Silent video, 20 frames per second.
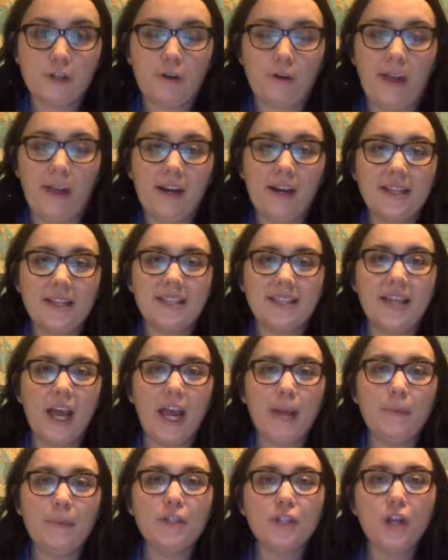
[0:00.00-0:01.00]
created, it's
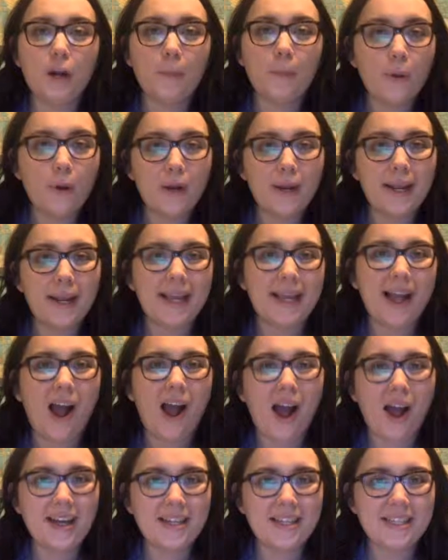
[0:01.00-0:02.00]
time to start putting
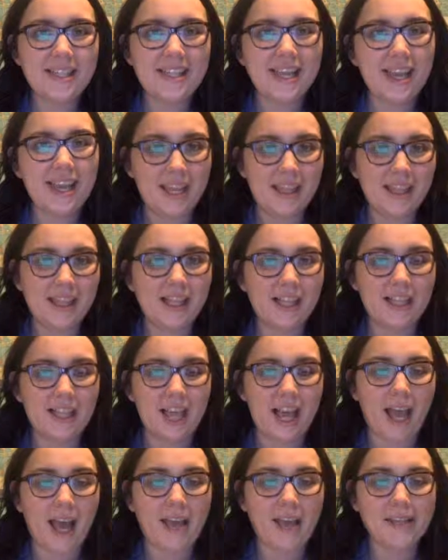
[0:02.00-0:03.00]
content in the
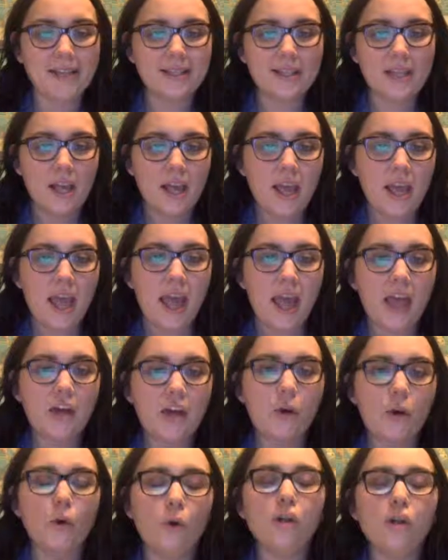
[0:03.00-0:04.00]
class. And
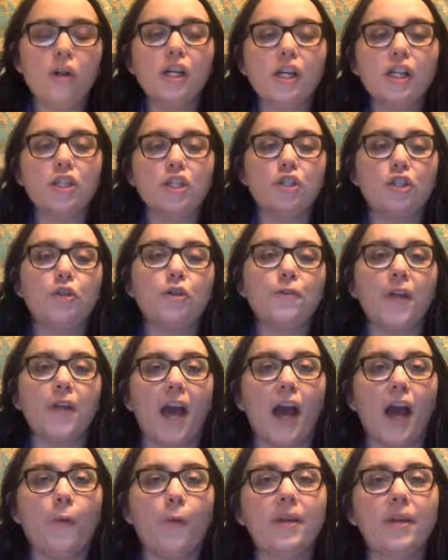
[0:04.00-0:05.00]
in order to do
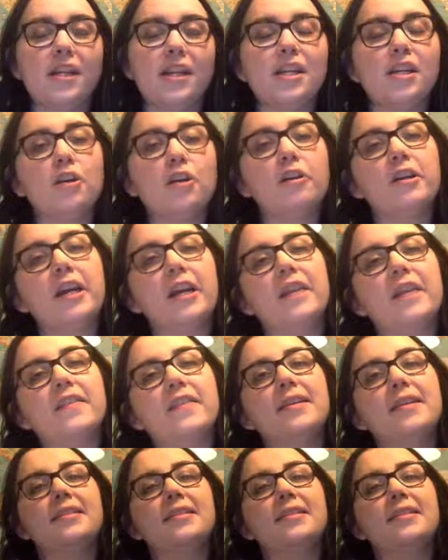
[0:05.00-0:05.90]
that, we need to create this